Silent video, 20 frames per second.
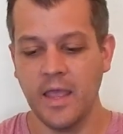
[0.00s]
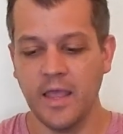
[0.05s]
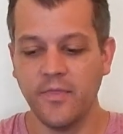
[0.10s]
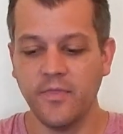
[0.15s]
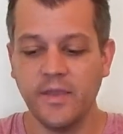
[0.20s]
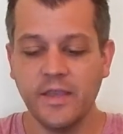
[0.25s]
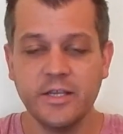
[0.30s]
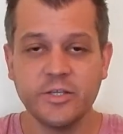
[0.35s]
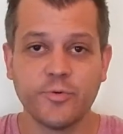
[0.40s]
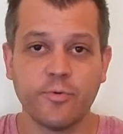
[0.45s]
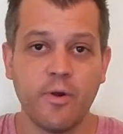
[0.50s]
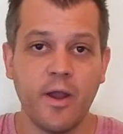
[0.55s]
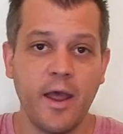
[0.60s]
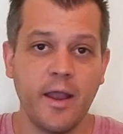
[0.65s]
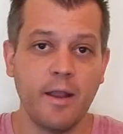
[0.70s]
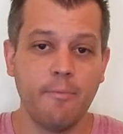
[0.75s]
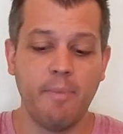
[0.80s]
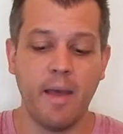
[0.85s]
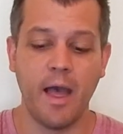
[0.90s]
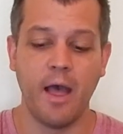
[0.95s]
These
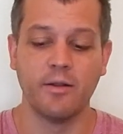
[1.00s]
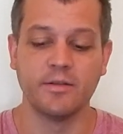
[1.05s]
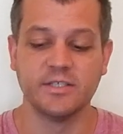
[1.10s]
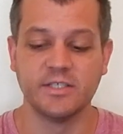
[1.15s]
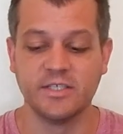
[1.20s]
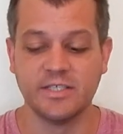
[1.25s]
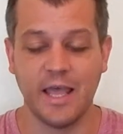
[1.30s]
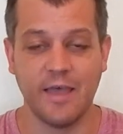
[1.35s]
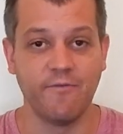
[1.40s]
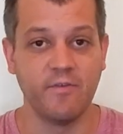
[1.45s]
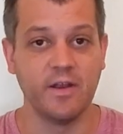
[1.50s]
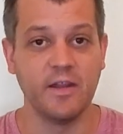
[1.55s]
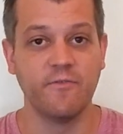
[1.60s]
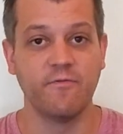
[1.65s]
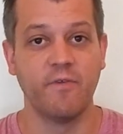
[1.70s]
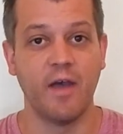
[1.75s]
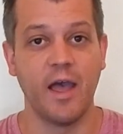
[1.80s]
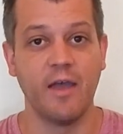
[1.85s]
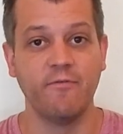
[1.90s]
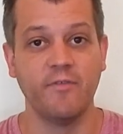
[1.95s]
run about
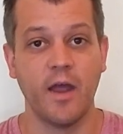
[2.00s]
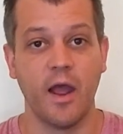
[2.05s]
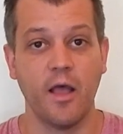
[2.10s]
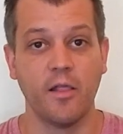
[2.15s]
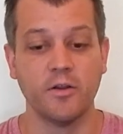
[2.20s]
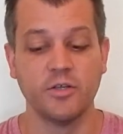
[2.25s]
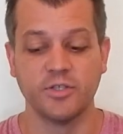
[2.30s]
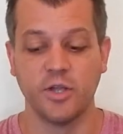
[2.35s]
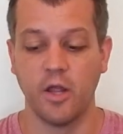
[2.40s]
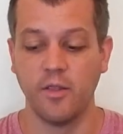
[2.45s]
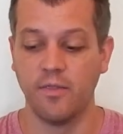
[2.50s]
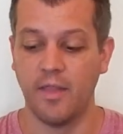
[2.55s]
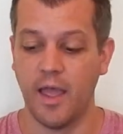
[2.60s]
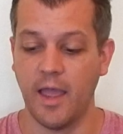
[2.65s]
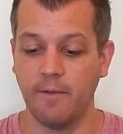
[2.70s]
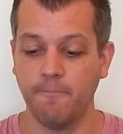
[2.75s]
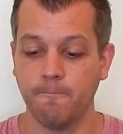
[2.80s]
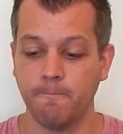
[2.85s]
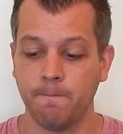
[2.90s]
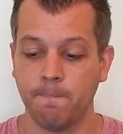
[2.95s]
$75
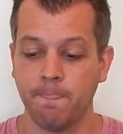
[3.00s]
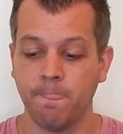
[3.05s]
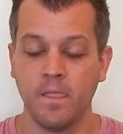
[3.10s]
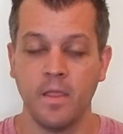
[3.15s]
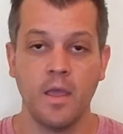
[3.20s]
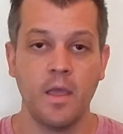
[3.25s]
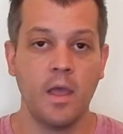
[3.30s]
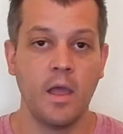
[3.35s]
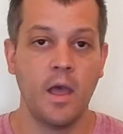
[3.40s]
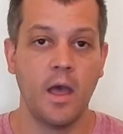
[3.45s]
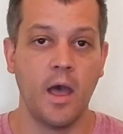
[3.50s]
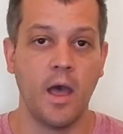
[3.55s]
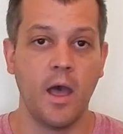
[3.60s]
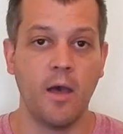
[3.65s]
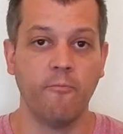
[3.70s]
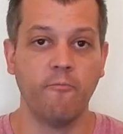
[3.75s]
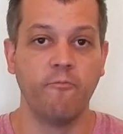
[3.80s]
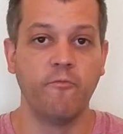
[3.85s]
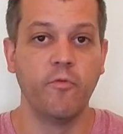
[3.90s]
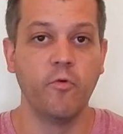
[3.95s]
online.
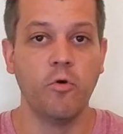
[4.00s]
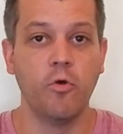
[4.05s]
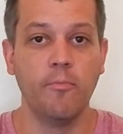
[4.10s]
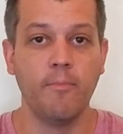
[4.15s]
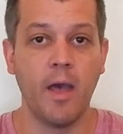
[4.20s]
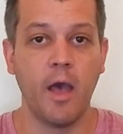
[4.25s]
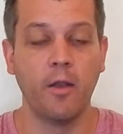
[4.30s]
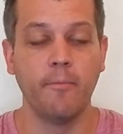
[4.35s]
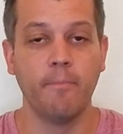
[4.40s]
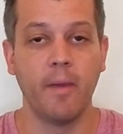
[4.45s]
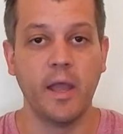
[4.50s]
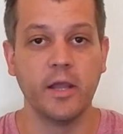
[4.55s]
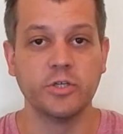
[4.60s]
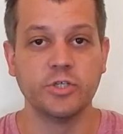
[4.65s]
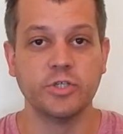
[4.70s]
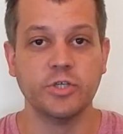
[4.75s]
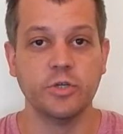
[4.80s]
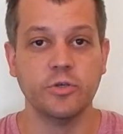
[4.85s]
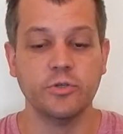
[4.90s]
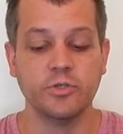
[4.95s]
Full mountain bike
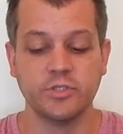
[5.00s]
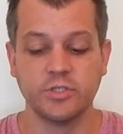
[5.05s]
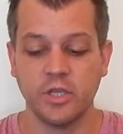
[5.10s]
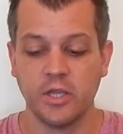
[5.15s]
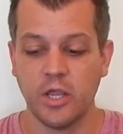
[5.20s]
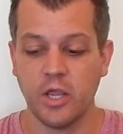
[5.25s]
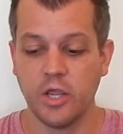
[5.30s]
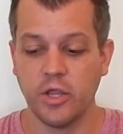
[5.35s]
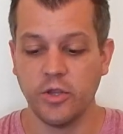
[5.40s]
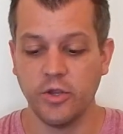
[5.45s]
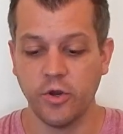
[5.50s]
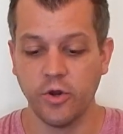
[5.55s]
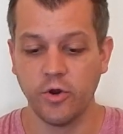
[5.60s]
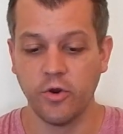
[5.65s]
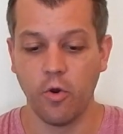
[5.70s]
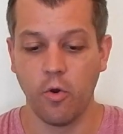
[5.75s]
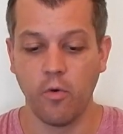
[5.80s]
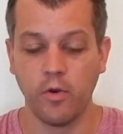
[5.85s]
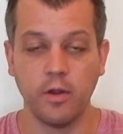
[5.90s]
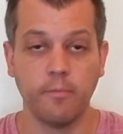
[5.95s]
shoes, you're
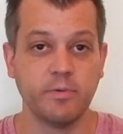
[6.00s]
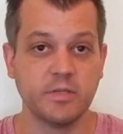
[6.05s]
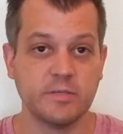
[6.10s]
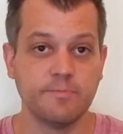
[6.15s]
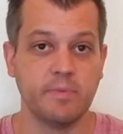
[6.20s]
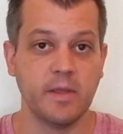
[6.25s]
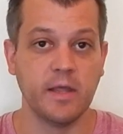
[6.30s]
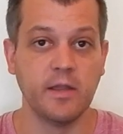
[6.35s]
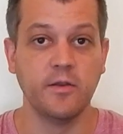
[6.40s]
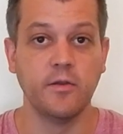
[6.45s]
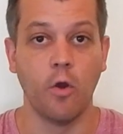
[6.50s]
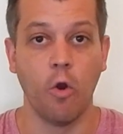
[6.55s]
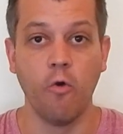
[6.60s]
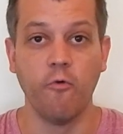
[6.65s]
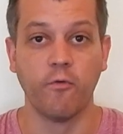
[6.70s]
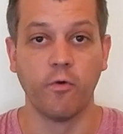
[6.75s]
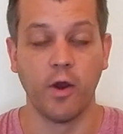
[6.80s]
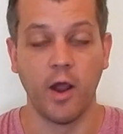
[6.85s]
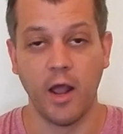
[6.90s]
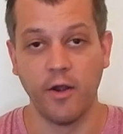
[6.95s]
going to spend
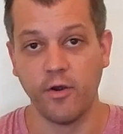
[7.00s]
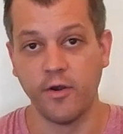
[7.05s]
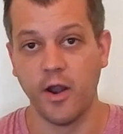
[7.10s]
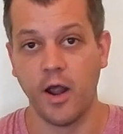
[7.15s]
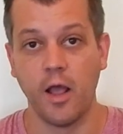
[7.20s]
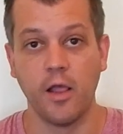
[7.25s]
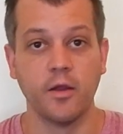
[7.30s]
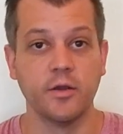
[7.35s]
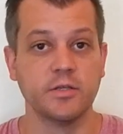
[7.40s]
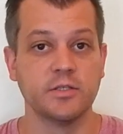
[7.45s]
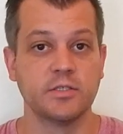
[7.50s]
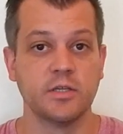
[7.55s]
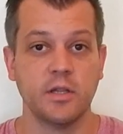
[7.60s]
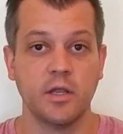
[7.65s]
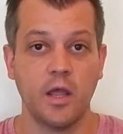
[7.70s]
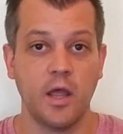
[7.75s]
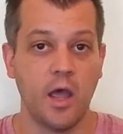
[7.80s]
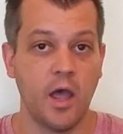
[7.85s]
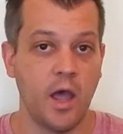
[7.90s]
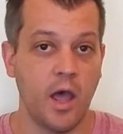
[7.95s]
over $100,
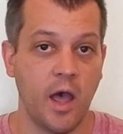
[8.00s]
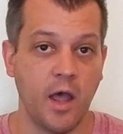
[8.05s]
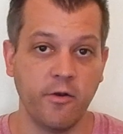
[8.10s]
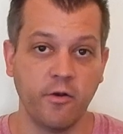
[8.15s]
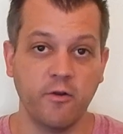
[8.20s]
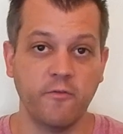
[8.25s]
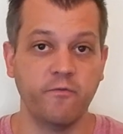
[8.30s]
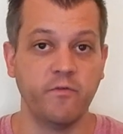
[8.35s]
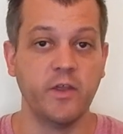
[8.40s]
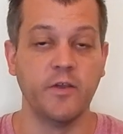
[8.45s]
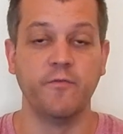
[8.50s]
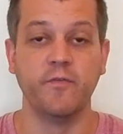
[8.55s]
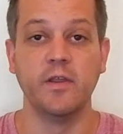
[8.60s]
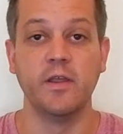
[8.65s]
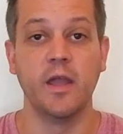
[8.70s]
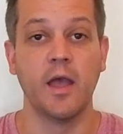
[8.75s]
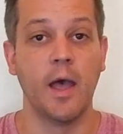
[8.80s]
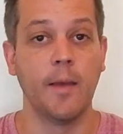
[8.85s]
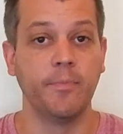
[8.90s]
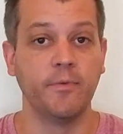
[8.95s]

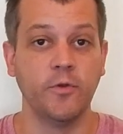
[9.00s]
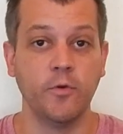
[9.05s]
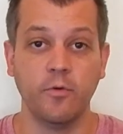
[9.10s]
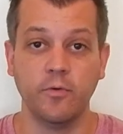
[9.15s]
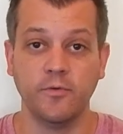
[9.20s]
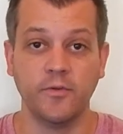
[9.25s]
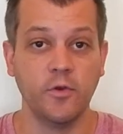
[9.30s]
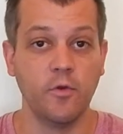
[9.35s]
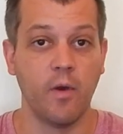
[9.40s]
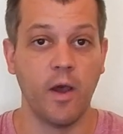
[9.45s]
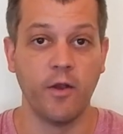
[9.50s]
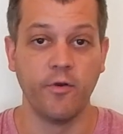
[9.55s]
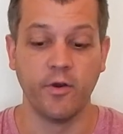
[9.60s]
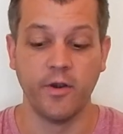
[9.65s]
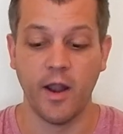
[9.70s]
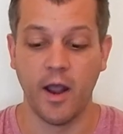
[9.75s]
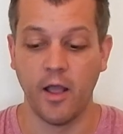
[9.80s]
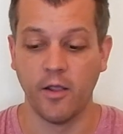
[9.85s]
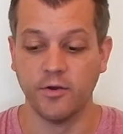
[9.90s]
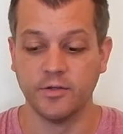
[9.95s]
$150, up to
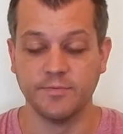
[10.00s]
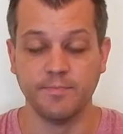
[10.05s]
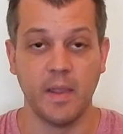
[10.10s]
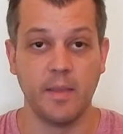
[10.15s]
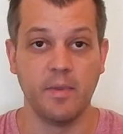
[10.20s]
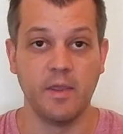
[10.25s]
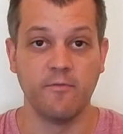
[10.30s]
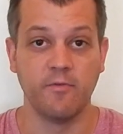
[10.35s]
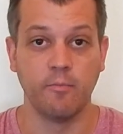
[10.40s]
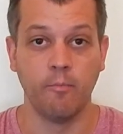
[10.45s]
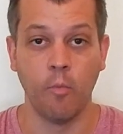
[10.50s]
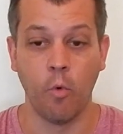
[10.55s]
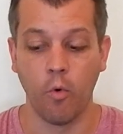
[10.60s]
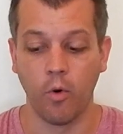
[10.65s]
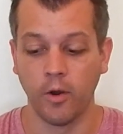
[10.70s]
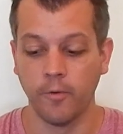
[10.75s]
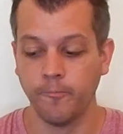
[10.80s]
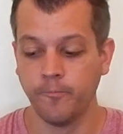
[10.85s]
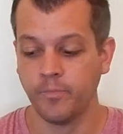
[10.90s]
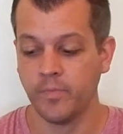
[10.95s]
$200, maybe even more.